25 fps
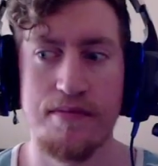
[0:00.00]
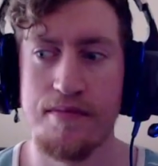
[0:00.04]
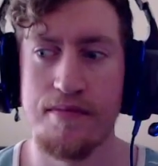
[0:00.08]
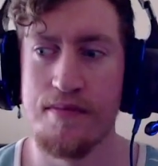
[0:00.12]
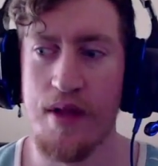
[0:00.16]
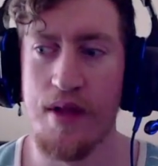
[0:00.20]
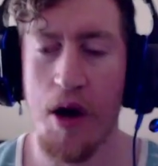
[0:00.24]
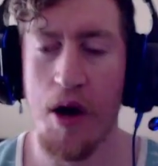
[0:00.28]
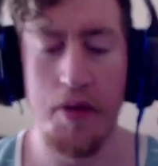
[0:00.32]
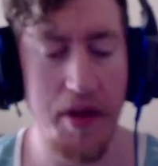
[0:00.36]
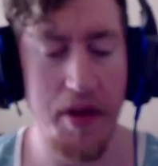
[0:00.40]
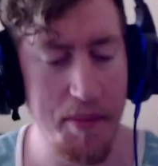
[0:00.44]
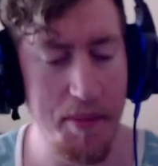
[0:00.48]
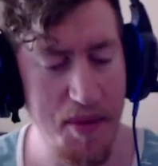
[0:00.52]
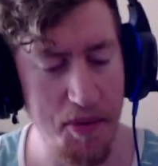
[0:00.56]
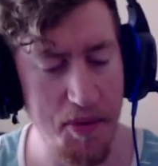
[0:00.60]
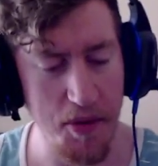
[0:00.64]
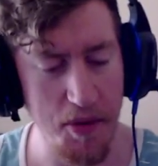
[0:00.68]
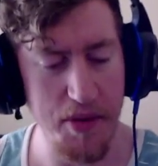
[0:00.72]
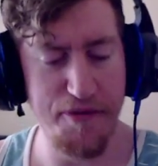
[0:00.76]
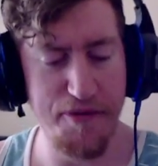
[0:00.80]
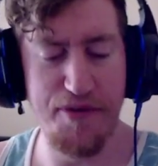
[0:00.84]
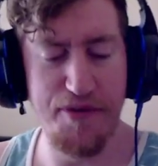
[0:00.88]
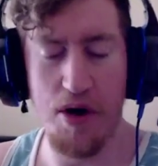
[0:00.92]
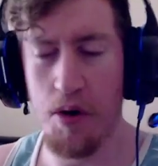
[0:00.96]
Oh, let me pull the
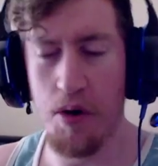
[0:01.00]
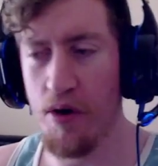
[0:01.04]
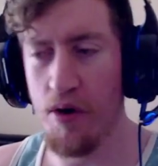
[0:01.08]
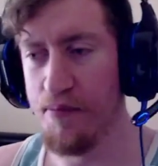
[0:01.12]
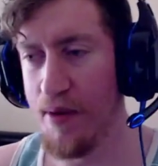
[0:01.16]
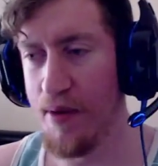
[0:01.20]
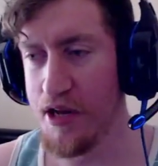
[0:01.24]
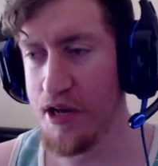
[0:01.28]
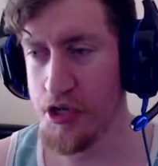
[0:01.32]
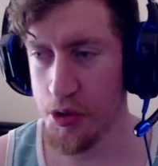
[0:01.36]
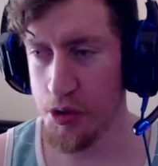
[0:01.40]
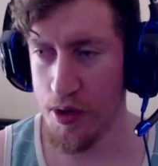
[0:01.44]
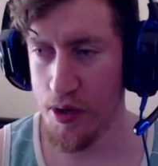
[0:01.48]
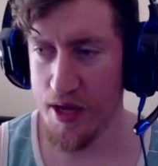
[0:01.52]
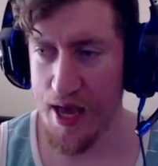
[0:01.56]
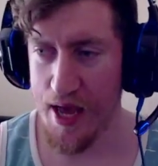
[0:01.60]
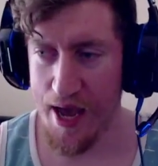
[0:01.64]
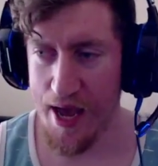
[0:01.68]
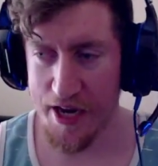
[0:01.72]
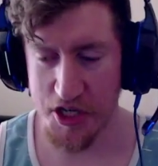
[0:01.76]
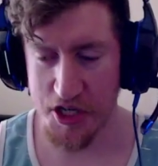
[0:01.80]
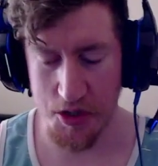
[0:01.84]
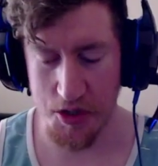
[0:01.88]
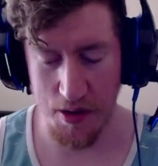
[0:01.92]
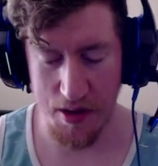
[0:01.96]
photo of my drink,
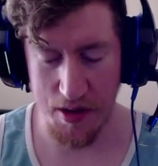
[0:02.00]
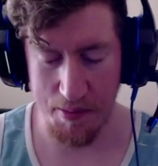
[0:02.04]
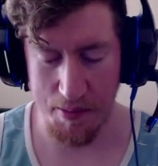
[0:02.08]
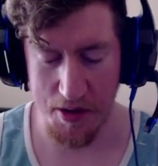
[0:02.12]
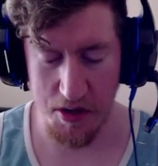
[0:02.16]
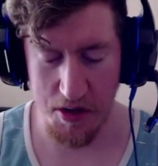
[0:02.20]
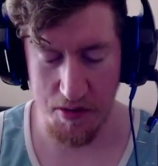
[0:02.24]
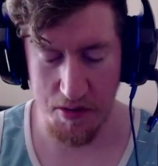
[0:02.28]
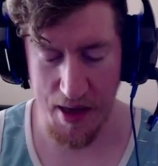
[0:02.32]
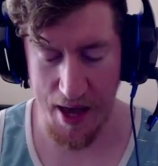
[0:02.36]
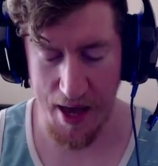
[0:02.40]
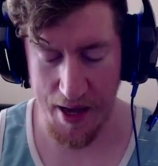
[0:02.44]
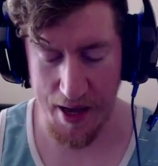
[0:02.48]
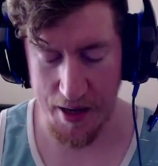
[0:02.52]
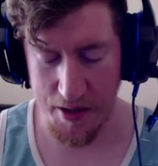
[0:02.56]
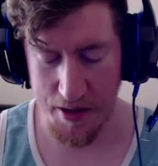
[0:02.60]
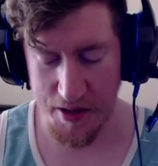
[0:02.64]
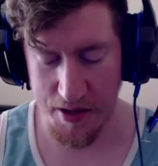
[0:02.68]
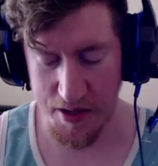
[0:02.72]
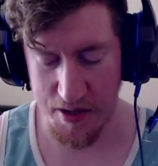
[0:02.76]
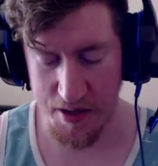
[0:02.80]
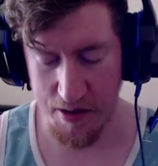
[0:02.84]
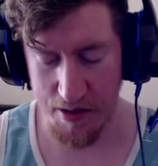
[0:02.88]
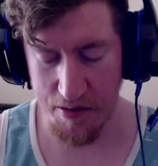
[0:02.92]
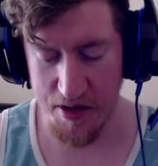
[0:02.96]
actually. Let me do that.
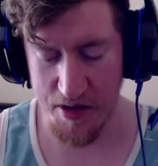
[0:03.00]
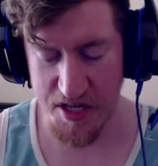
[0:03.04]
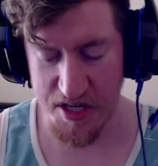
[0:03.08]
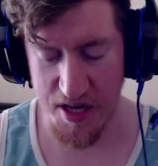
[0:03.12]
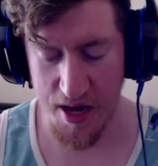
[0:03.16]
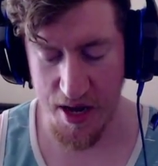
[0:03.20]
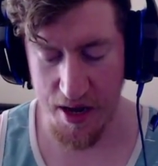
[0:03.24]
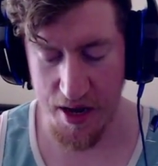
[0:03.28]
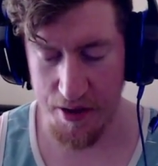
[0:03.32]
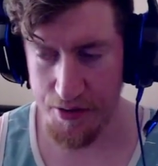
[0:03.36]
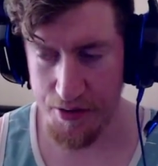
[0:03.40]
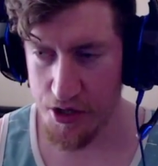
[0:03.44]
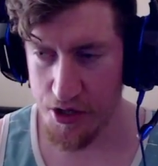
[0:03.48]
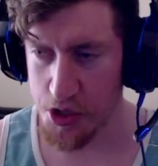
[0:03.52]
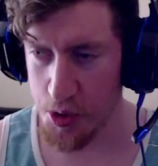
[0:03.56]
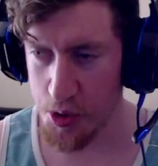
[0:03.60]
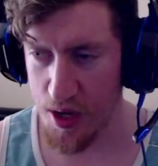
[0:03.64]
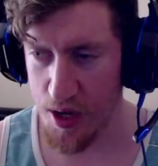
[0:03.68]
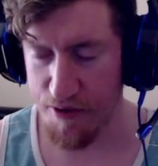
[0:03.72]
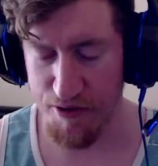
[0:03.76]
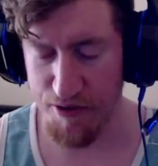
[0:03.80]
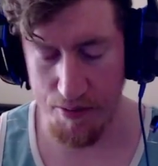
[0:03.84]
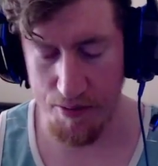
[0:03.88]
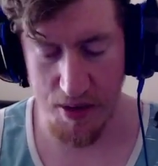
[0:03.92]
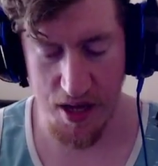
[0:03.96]
It was uh, the drink
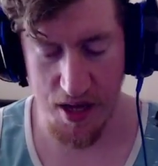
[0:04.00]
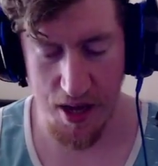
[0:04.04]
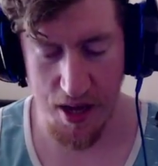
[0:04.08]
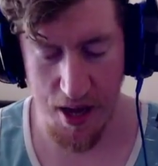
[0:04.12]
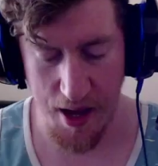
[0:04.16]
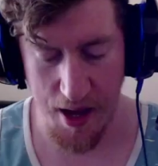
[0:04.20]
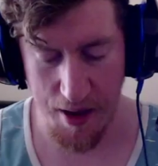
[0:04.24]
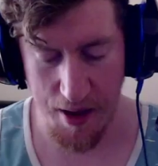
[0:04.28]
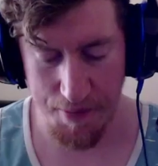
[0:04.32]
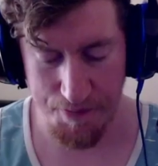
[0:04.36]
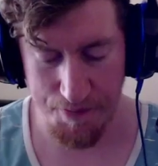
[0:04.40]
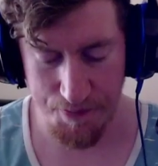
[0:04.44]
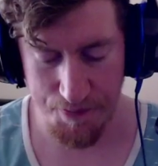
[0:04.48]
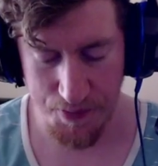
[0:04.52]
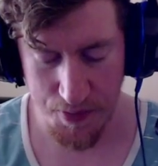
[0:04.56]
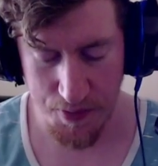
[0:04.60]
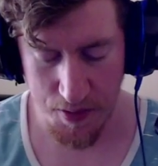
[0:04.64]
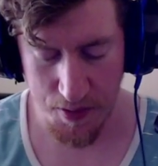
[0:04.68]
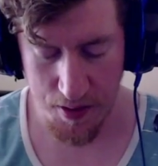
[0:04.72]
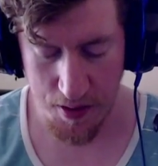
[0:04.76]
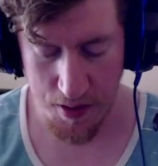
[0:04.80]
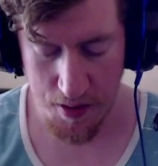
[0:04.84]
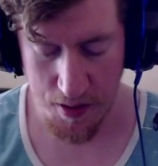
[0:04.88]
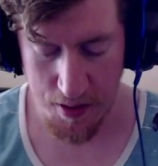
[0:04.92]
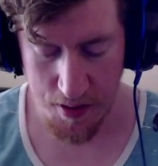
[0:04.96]
from the uh,
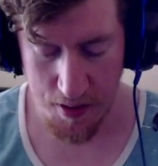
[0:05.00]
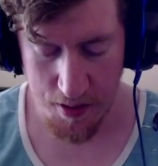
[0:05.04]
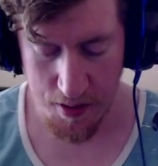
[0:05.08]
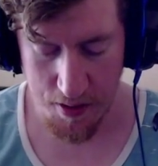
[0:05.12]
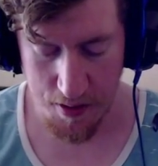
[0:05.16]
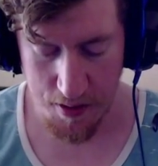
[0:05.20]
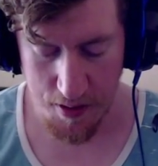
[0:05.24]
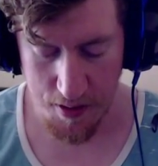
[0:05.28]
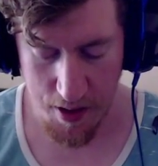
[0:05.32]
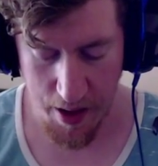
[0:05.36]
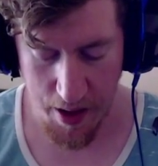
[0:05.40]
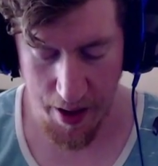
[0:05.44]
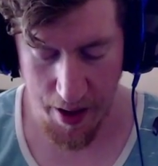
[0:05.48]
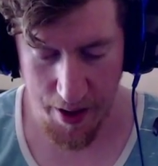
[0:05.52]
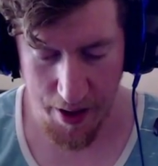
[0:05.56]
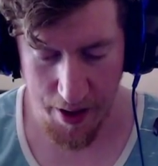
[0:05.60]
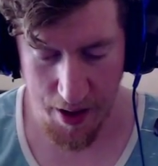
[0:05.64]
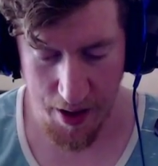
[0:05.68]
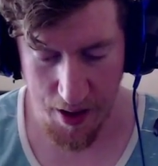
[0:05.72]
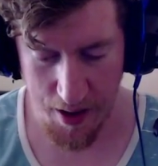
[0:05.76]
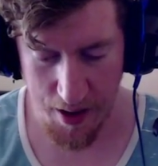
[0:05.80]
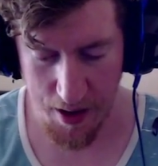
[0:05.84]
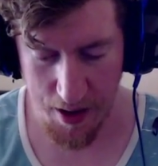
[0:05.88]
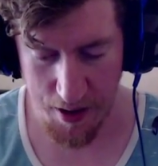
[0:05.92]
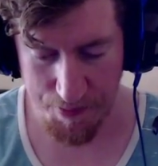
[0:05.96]

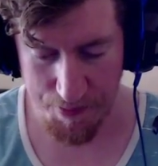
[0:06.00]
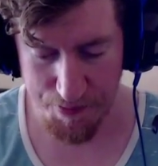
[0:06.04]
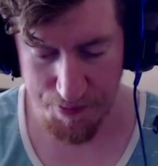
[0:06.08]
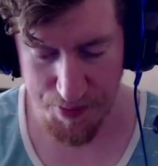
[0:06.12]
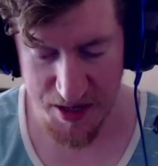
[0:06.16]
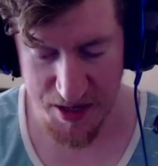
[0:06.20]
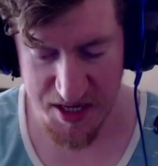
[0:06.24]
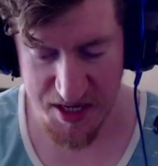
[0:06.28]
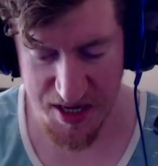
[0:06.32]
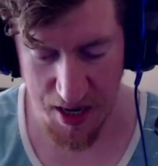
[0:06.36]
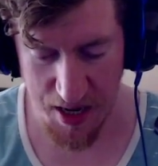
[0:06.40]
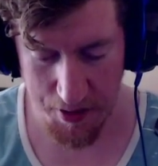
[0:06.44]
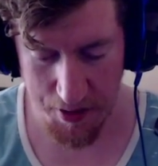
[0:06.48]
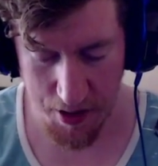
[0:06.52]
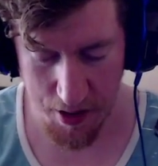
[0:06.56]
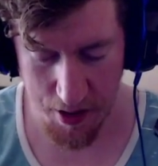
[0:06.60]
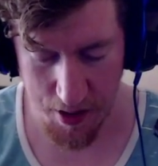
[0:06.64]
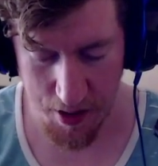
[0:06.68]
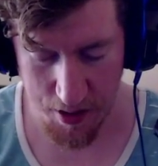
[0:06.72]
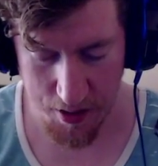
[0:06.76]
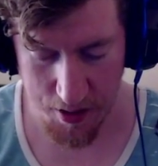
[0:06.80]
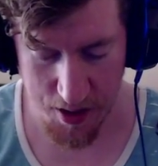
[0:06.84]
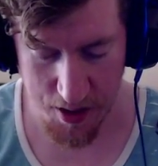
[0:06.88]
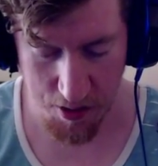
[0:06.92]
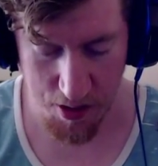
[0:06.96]
uh, Pasela
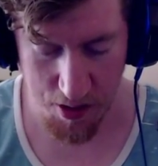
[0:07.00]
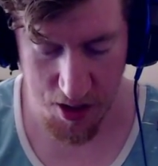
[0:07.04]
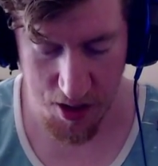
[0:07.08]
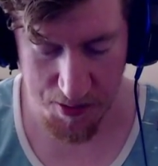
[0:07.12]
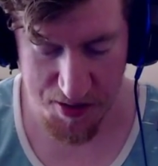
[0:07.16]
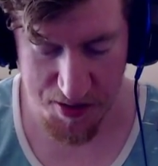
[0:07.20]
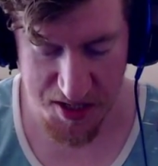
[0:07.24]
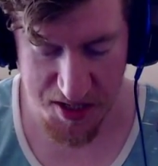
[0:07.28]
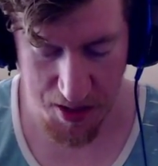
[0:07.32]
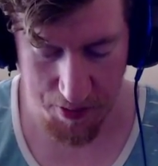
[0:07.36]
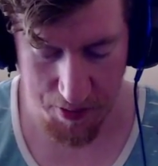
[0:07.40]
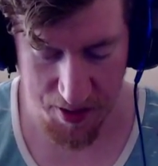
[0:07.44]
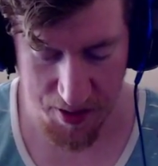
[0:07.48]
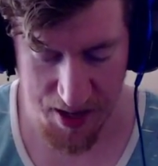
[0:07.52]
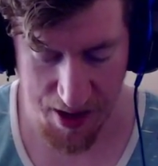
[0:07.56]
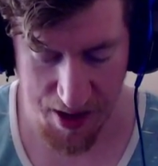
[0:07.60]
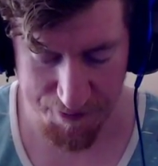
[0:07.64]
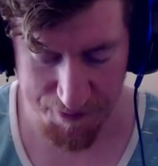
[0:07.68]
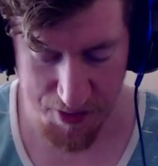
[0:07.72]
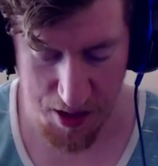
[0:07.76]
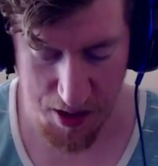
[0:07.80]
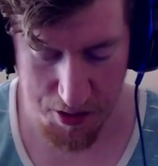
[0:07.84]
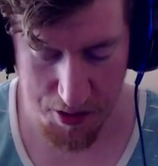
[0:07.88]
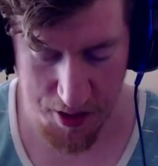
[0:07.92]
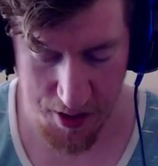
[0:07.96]
Karaoke Pasela
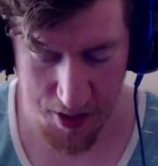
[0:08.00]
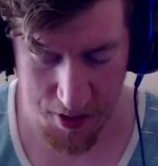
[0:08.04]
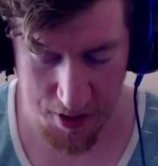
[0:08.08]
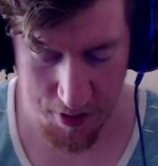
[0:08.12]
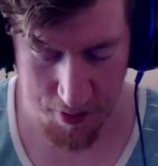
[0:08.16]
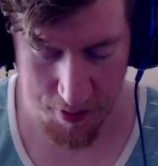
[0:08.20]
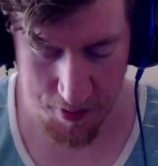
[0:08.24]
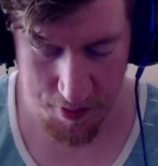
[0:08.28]
Cafe thing.